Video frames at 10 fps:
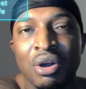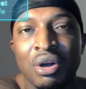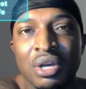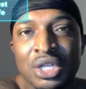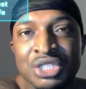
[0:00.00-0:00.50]

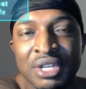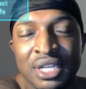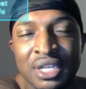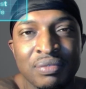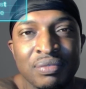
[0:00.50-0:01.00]
are
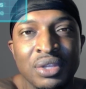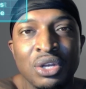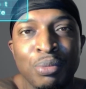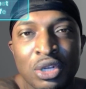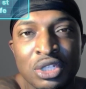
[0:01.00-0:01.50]
drinking, you know,
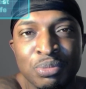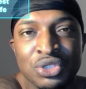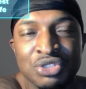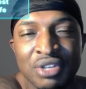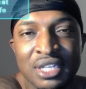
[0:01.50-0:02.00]
multiple
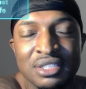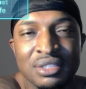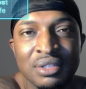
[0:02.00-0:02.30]
drinks.